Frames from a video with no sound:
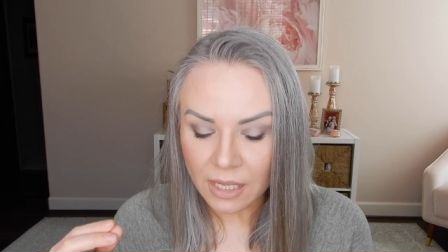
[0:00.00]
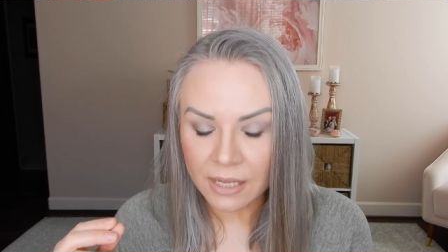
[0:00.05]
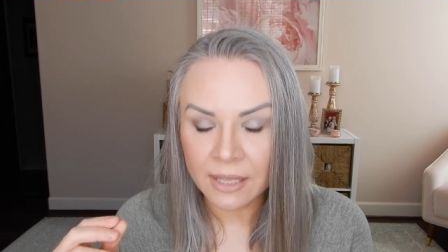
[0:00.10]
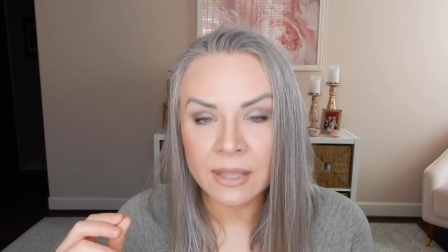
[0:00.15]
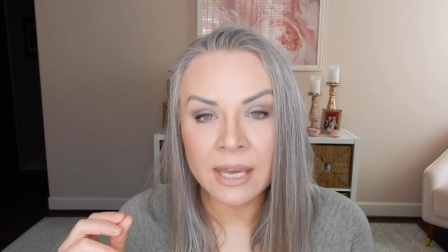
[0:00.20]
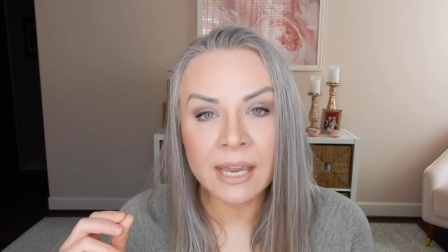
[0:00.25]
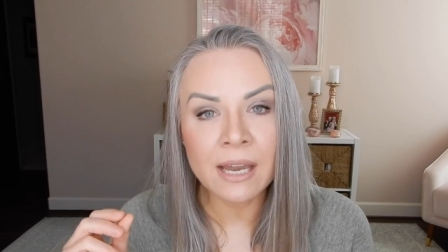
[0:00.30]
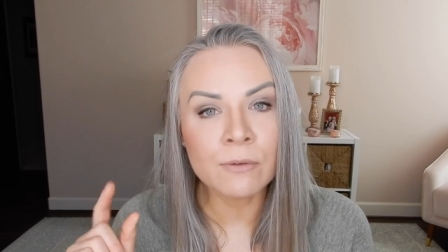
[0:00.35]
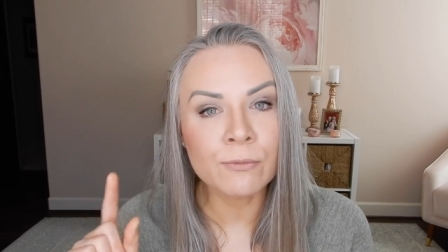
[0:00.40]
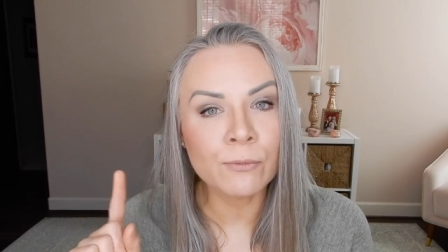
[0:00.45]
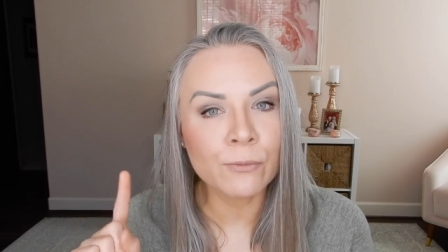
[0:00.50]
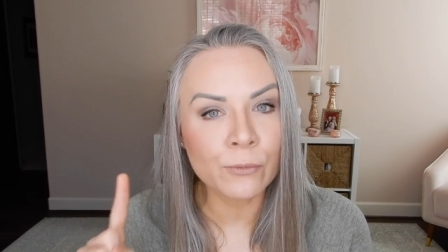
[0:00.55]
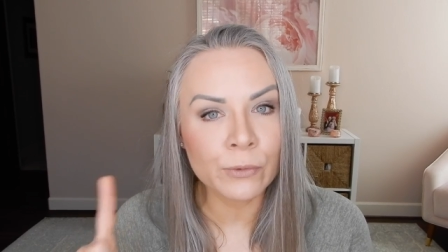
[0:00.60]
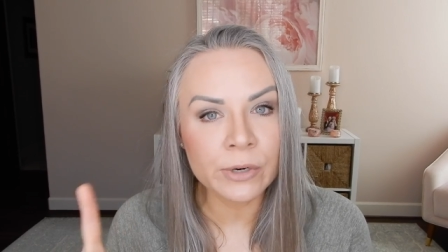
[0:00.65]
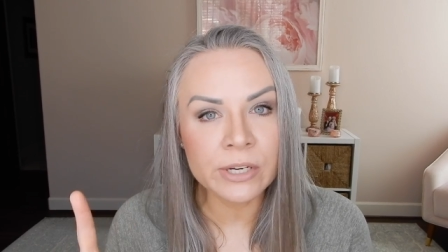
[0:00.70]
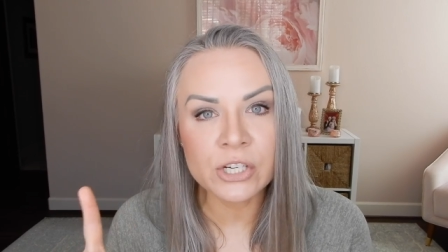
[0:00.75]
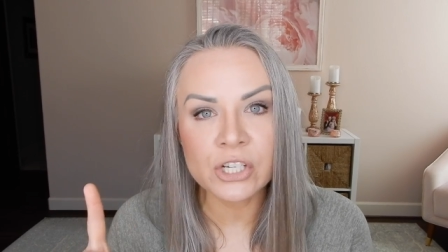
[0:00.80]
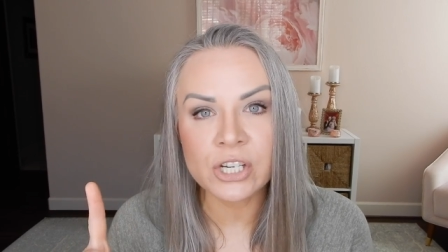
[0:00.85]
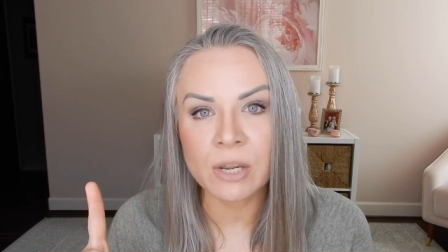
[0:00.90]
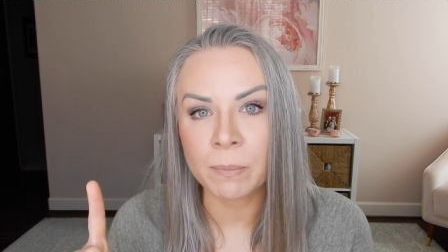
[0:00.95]
and they have
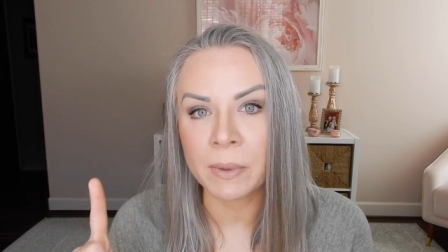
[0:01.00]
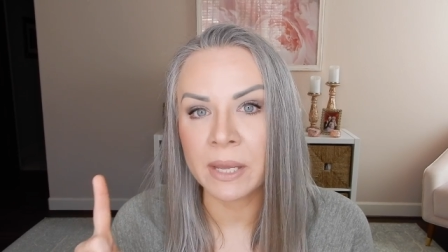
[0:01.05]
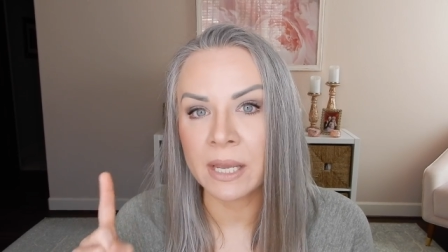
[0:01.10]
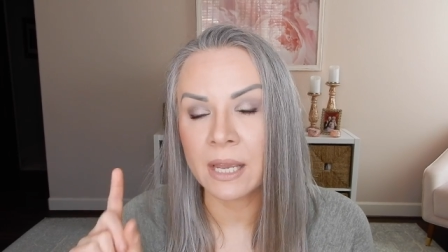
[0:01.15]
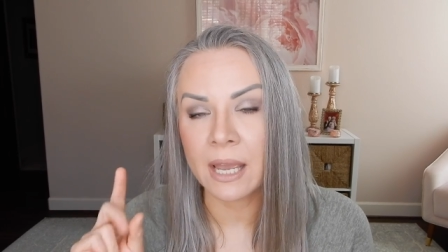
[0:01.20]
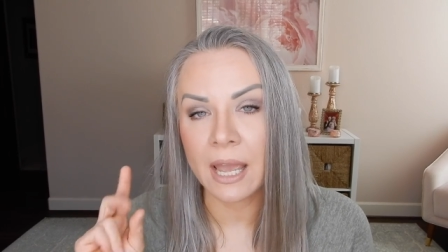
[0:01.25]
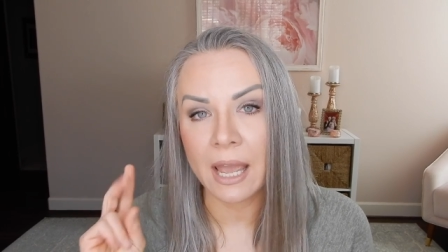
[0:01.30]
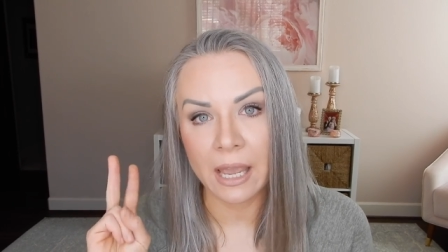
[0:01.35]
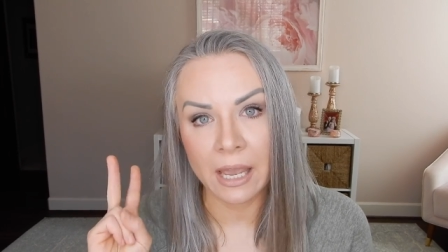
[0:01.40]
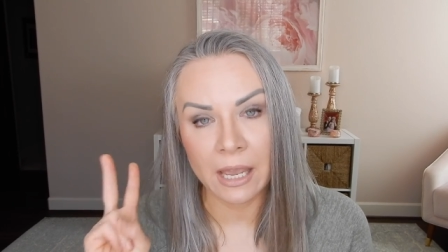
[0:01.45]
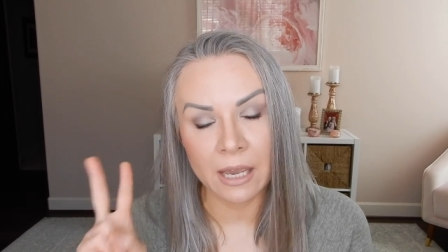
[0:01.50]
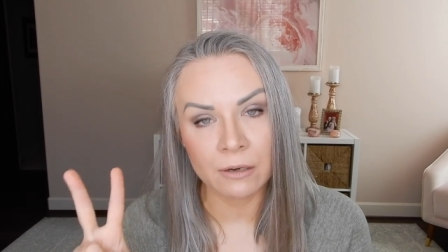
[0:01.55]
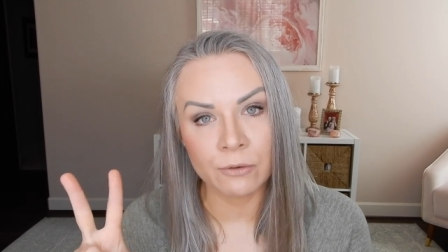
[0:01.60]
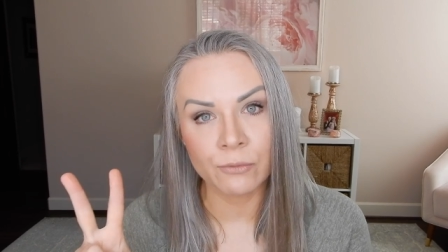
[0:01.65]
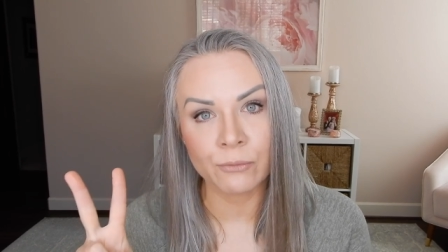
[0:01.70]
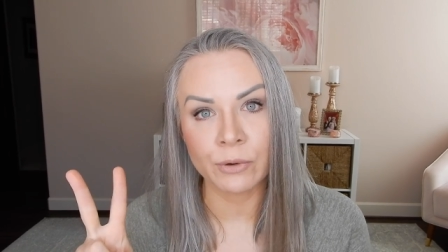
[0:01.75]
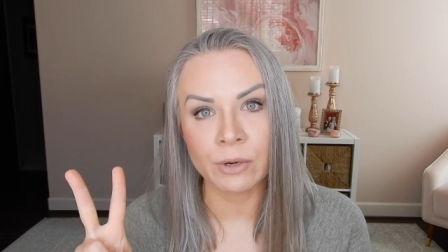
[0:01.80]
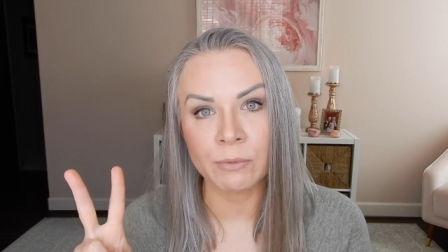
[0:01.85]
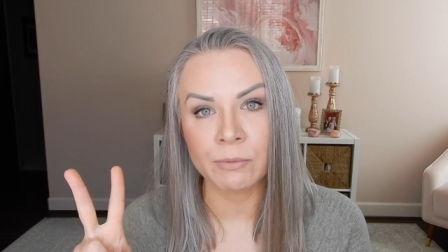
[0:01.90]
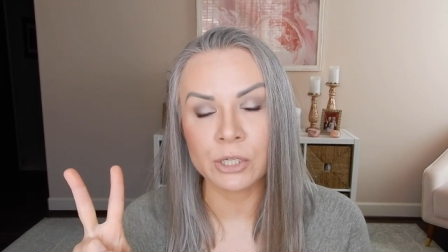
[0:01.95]
free shipping and
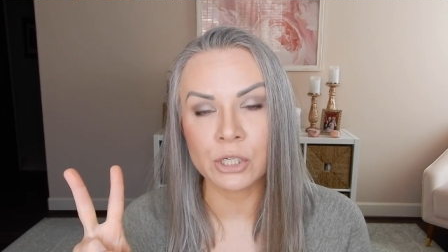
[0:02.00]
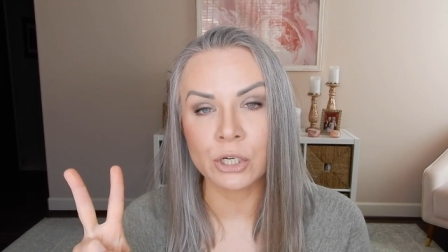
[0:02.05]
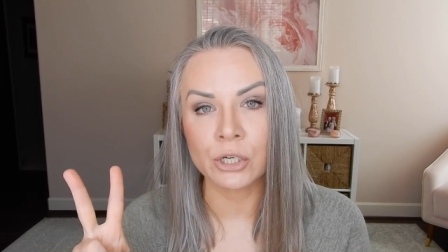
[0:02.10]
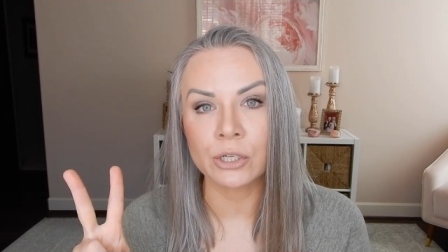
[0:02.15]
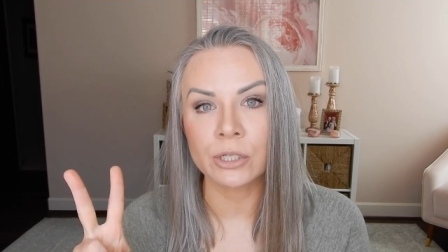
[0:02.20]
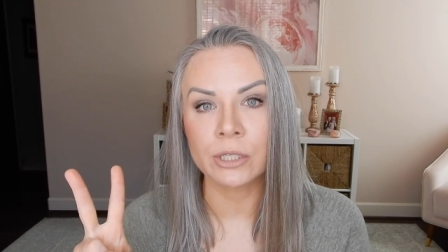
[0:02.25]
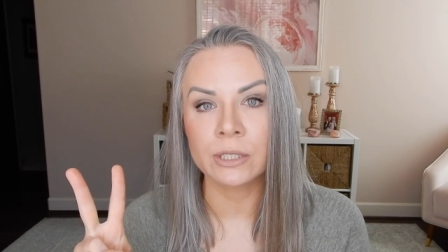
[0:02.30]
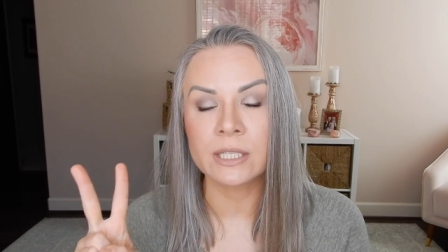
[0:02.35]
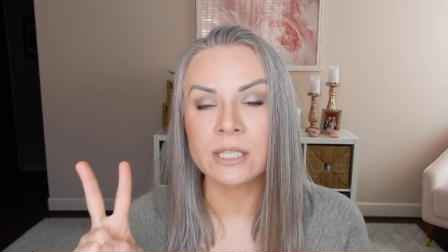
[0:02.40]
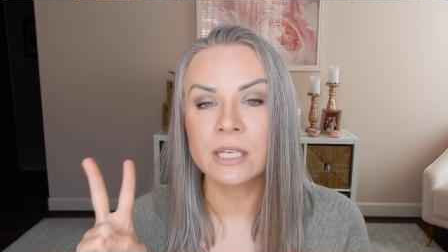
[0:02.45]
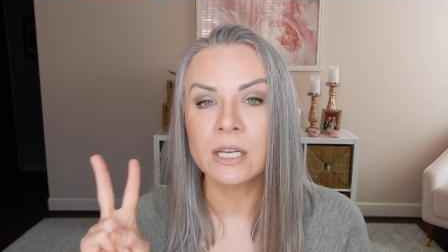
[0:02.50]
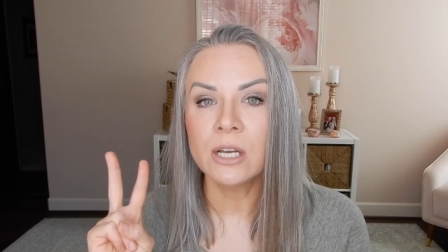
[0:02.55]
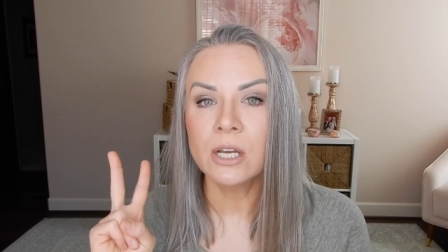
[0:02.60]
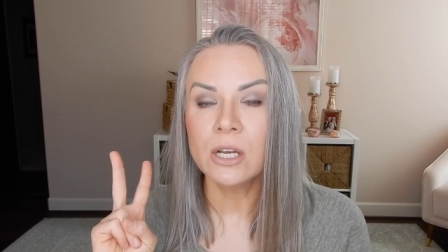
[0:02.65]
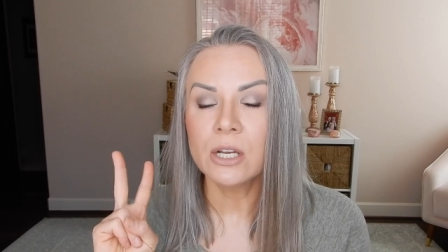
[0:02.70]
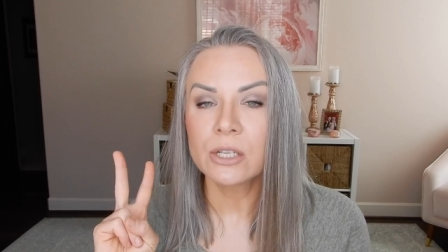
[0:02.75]
free returns.